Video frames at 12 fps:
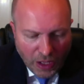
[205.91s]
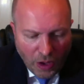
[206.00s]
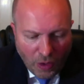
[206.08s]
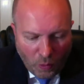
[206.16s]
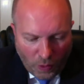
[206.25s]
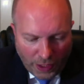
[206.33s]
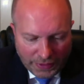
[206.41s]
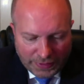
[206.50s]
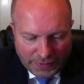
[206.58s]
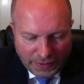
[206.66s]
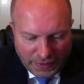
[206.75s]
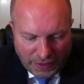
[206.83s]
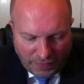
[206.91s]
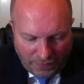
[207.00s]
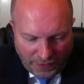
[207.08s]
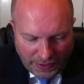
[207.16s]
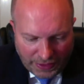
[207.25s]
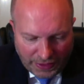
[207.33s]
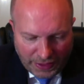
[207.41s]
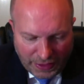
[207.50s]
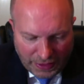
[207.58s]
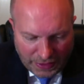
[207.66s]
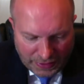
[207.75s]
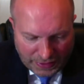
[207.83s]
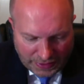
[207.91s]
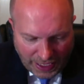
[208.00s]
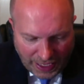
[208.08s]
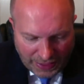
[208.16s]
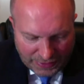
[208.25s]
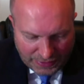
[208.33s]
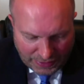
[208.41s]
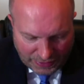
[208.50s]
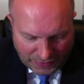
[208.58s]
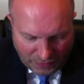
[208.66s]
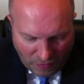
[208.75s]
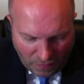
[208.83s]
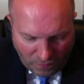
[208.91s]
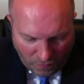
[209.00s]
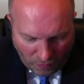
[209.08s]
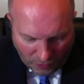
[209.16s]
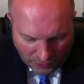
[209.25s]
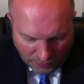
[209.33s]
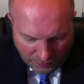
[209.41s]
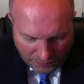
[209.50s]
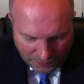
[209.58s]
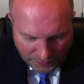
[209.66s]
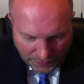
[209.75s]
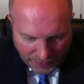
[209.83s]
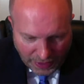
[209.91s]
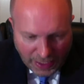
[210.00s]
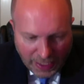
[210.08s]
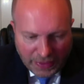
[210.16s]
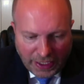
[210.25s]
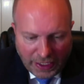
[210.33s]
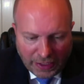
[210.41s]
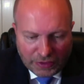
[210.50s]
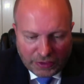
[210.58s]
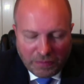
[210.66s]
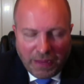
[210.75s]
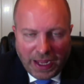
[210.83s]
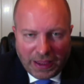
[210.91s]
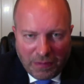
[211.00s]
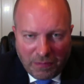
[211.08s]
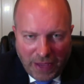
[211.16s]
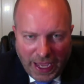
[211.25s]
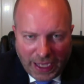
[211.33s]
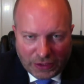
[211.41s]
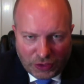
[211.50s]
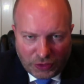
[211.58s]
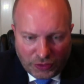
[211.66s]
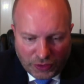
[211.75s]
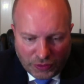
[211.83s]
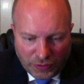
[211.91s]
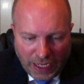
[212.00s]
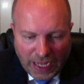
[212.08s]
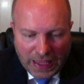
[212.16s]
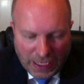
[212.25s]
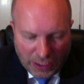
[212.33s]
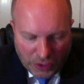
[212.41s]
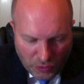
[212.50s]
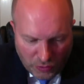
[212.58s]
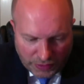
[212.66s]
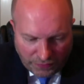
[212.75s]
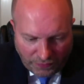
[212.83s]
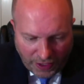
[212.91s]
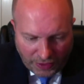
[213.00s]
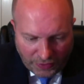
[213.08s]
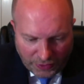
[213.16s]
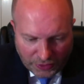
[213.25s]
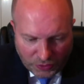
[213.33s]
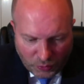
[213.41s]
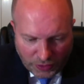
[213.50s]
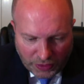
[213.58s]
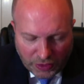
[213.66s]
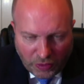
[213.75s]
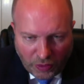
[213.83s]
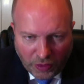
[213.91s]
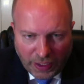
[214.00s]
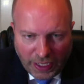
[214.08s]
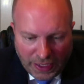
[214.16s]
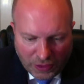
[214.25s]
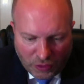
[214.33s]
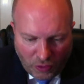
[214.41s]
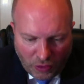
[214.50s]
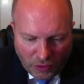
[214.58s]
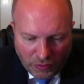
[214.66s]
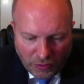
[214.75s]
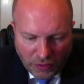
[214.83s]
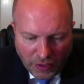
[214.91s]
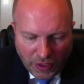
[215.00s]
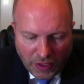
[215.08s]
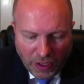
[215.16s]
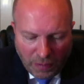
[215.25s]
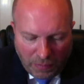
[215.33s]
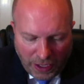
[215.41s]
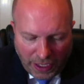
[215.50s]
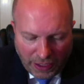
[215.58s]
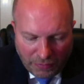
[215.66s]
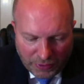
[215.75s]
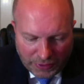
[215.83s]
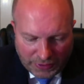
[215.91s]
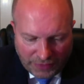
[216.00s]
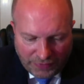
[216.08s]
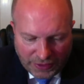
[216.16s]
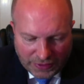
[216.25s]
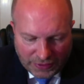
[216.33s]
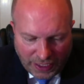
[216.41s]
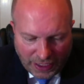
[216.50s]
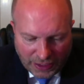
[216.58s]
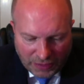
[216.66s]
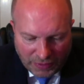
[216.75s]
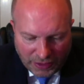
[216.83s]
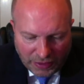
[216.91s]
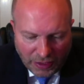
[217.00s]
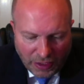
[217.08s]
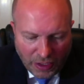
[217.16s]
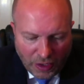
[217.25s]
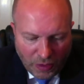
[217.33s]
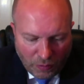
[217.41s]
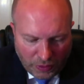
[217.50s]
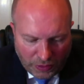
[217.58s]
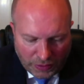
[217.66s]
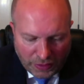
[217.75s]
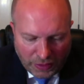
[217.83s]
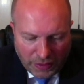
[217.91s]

Once the defendant signs this form, they are to mail it back to you, and then you file this with the court, and the court, upon receiving this document, will